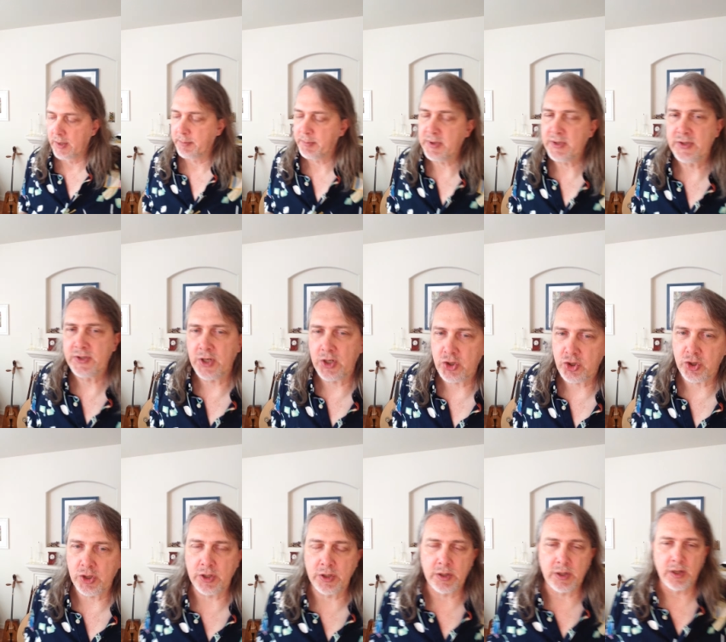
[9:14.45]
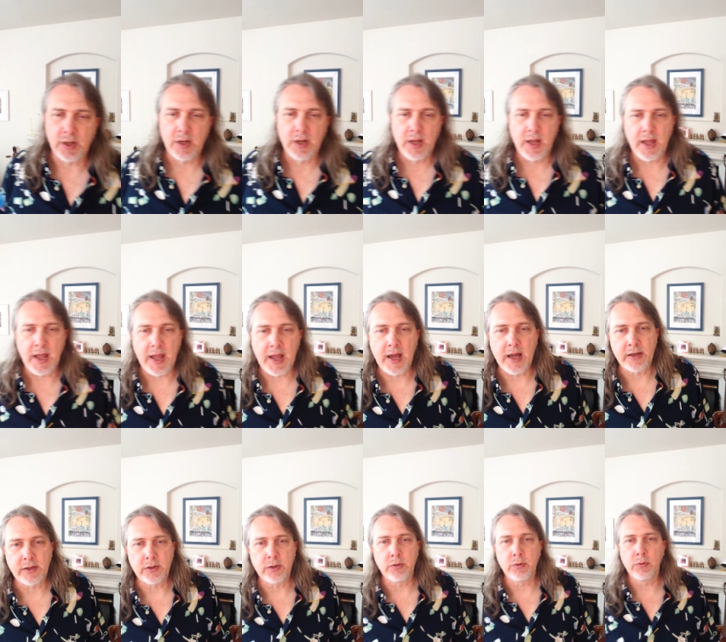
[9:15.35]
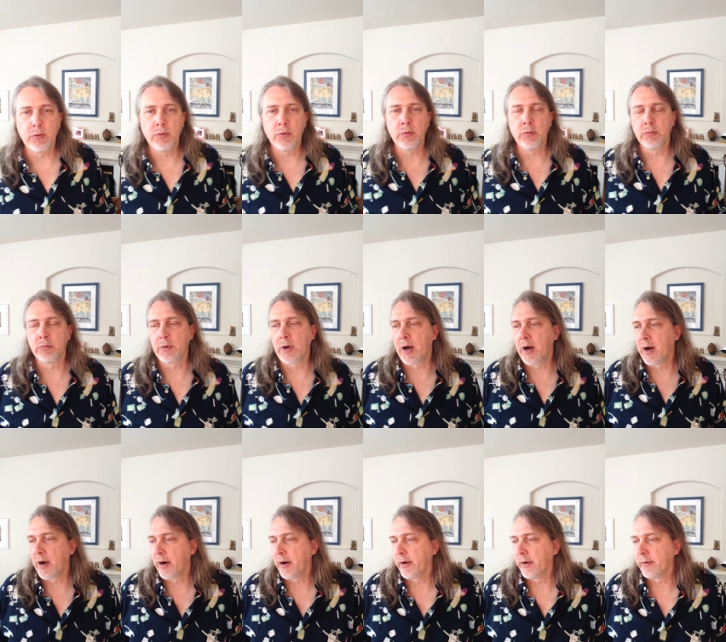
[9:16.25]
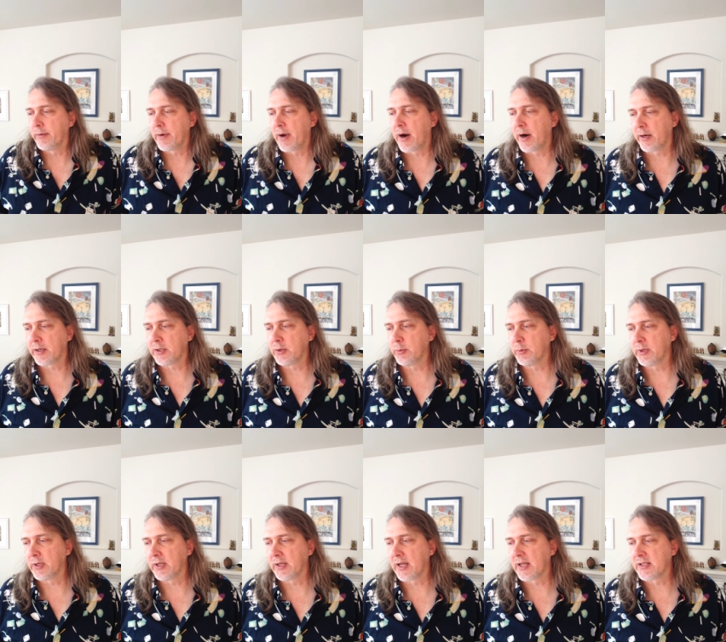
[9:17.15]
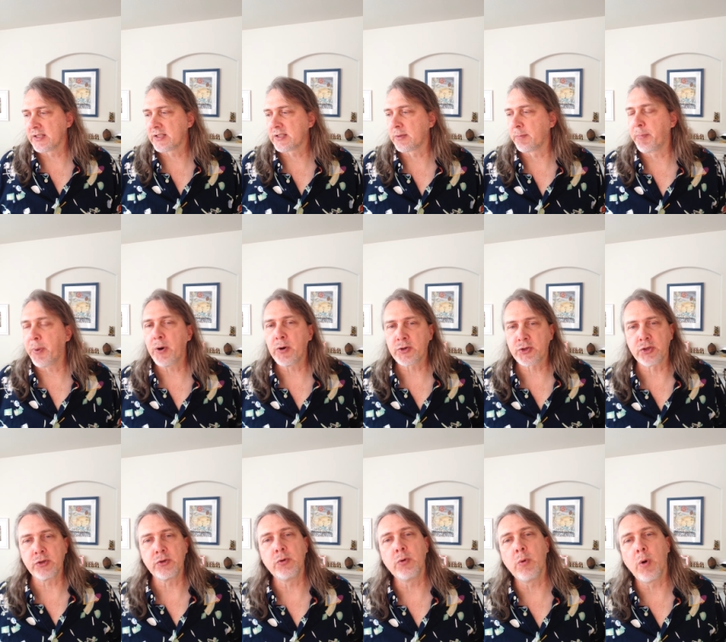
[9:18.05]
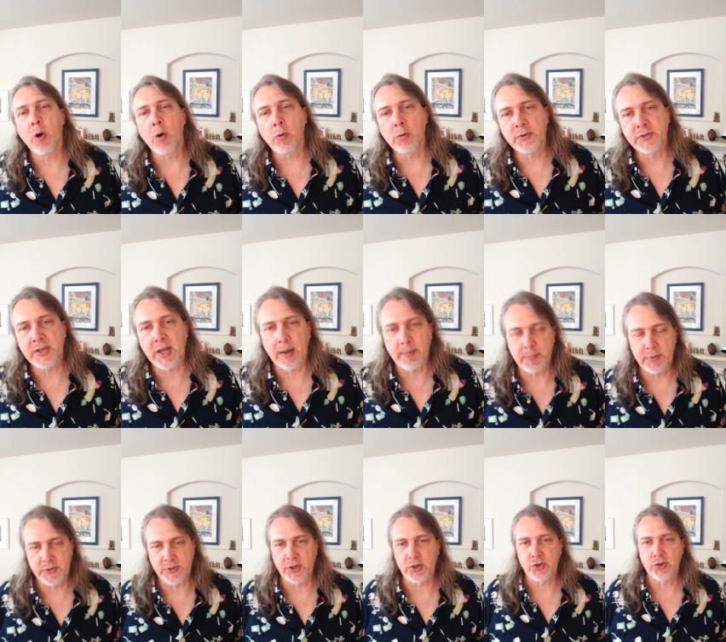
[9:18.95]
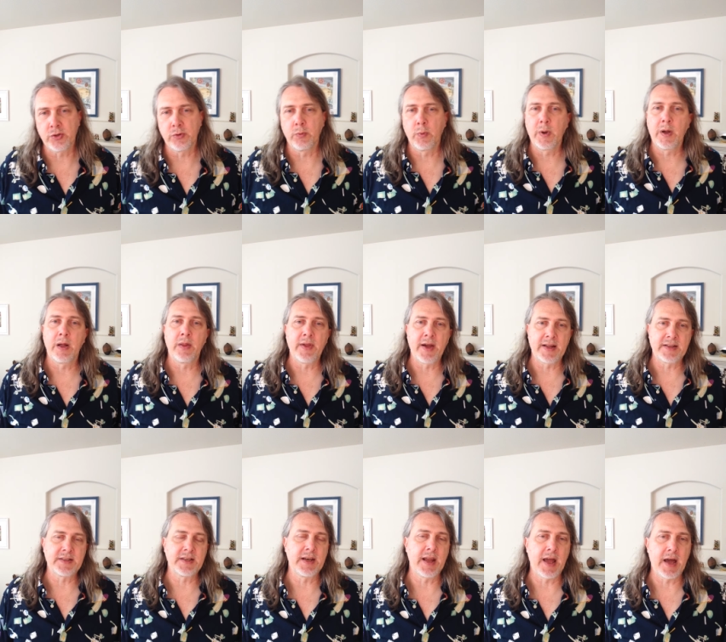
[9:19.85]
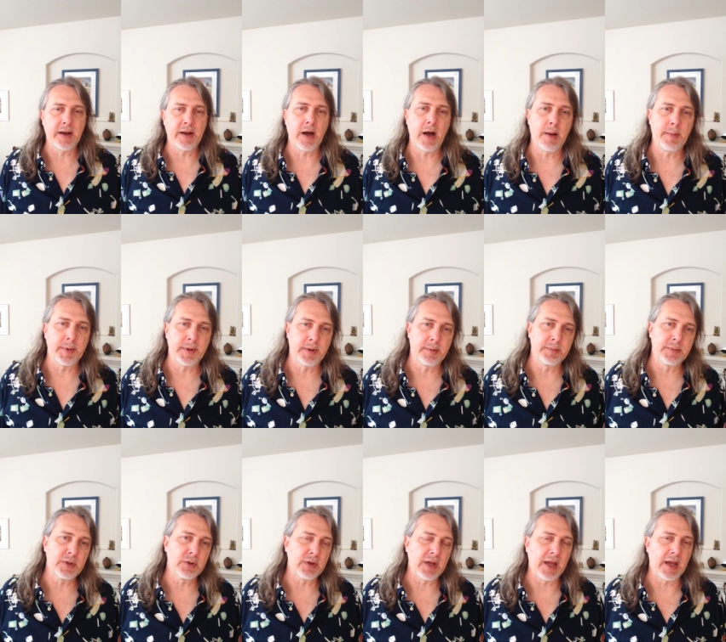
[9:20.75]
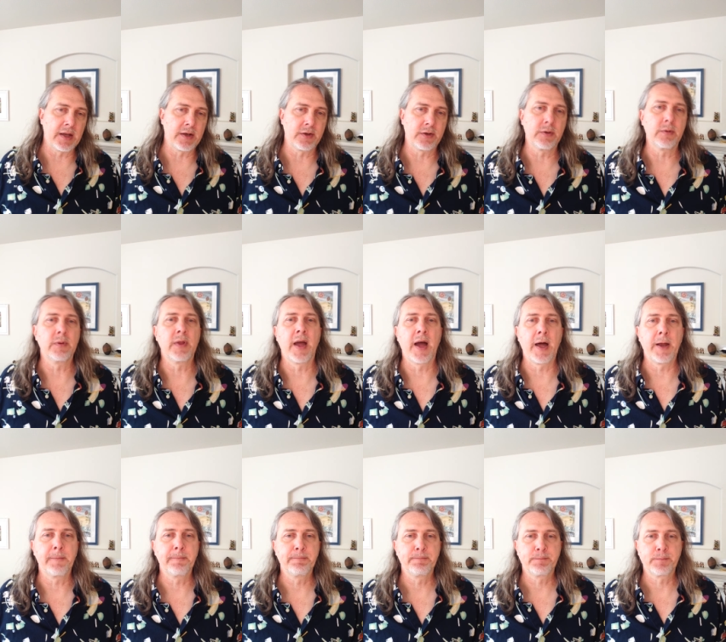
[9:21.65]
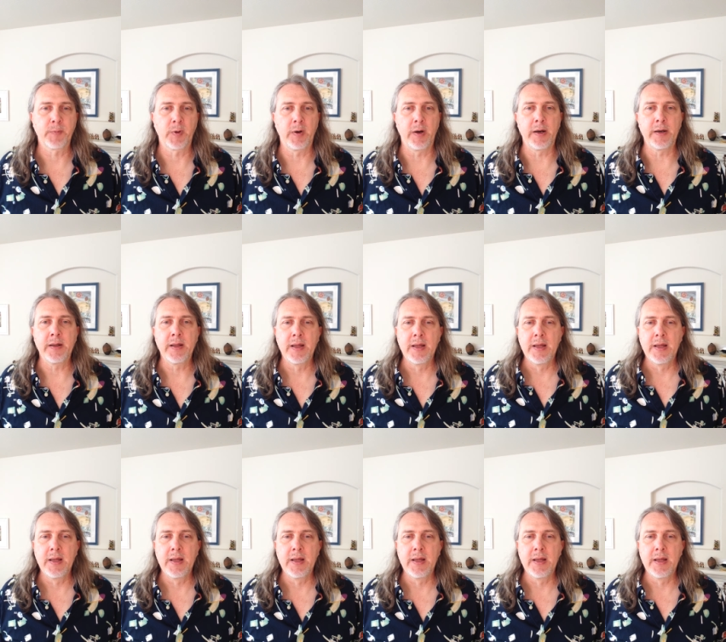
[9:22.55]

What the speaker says: position and you are arguing against the person who holds that position, well, that's an ad hominem. You can't do that. All right?